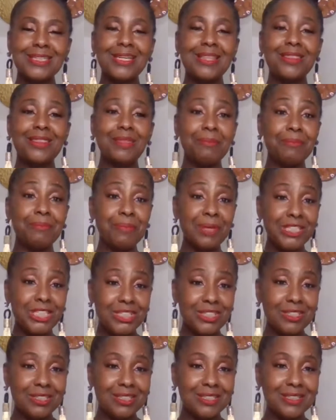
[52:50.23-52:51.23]
the
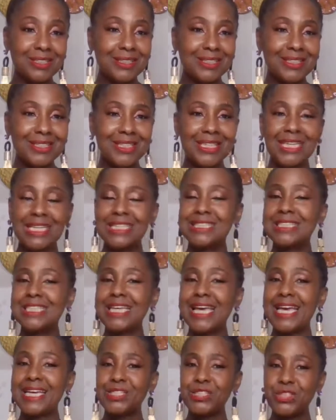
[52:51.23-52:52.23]
mission is
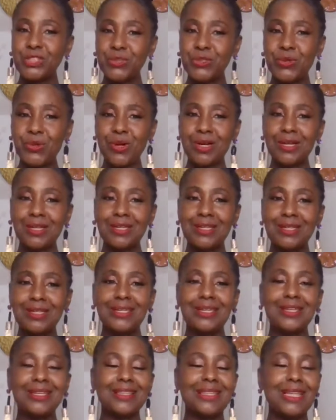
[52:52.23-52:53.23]
to ensure
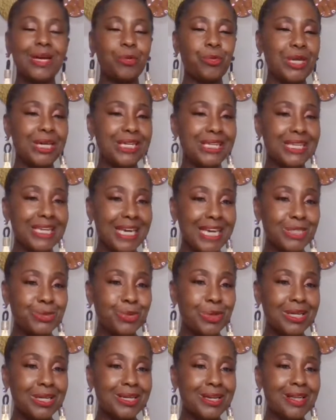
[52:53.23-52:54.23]
that we engage
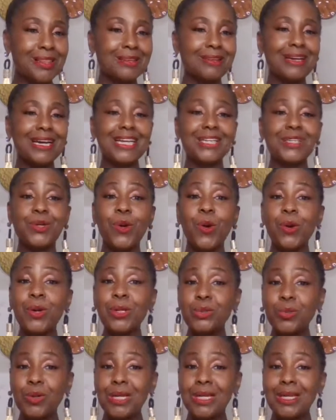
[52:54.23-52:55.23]
one another,
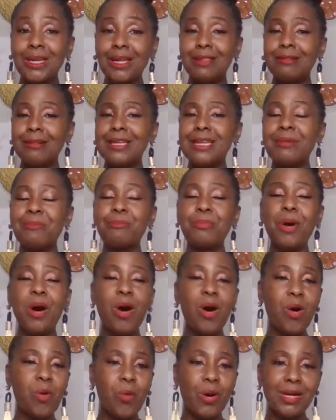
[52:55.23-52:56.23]
encourage one another, and
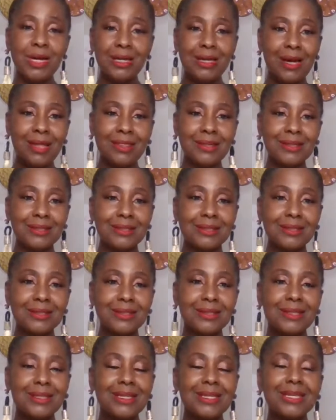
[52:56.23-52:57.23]
empower one another.
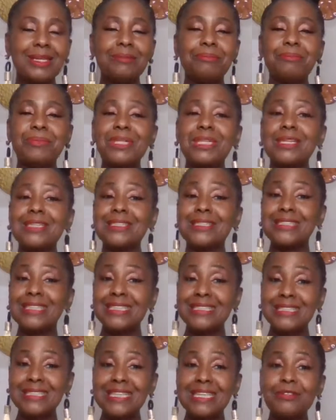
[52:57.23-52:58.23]
Because
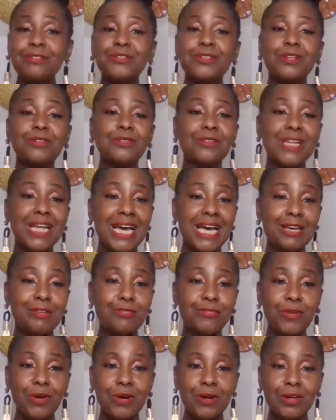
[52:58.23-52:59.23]
this gift of
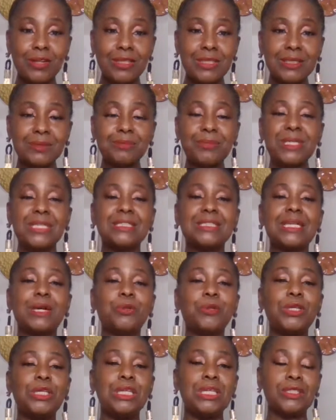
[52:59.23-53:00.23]
life for us means that
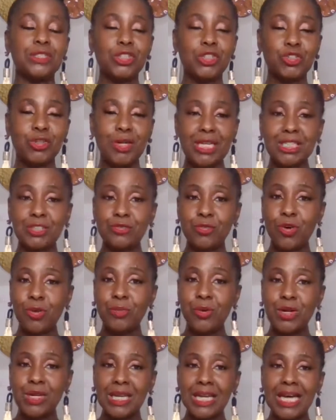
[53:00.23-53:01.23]
we need to transform
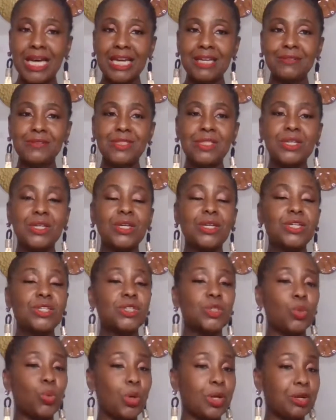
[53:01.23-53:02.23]
our lives
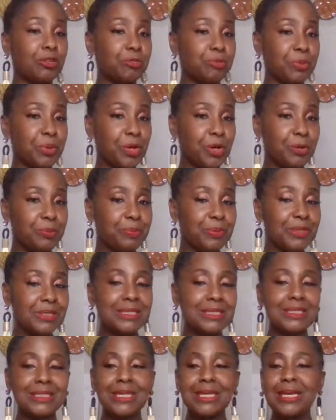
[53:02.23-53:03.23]
to one of
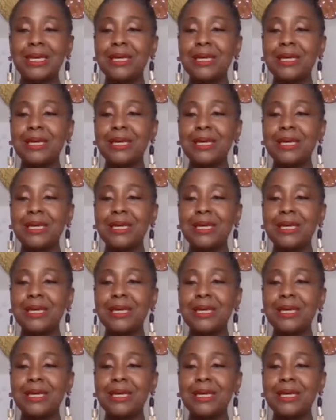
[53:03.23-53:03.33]
purpose,